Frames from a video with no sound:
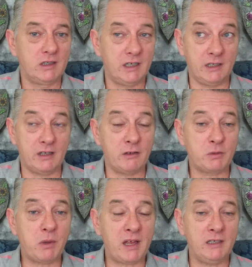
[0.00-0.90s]
in those
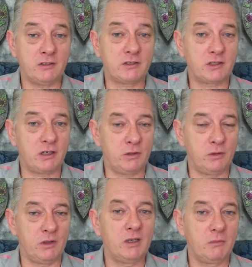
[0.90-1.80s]
planes. So
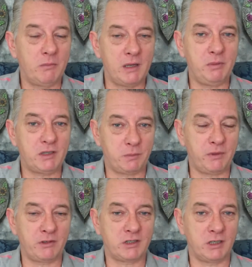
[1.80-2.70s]
maybe
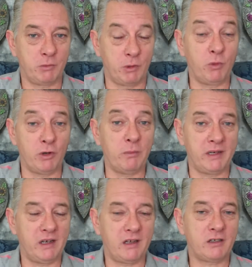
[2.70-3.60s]
spiritually we will
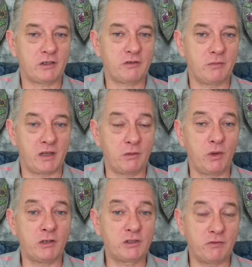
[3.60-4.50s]
meet others from other
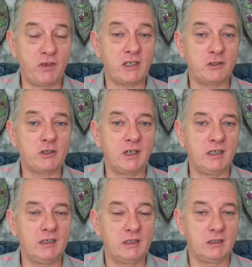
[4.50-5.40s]
worlds eventually,
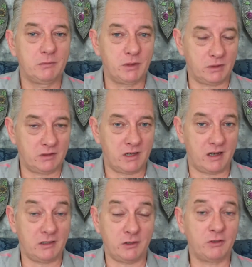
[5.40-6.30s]
but
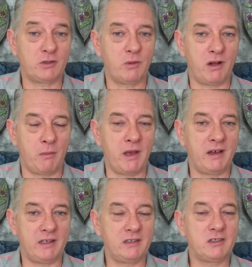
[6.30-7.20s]
that is not to worry about
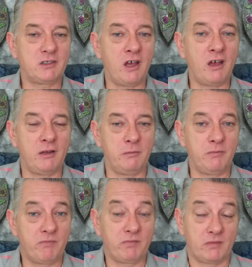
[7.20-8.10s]
at this time.
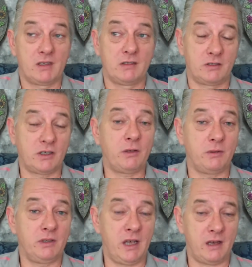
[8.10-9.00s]
So
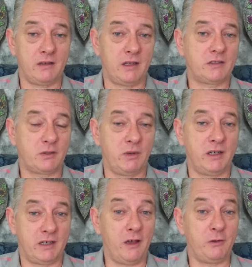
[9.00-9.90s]
yeah, that's the way
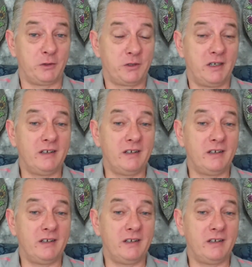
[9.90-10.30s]
it goes.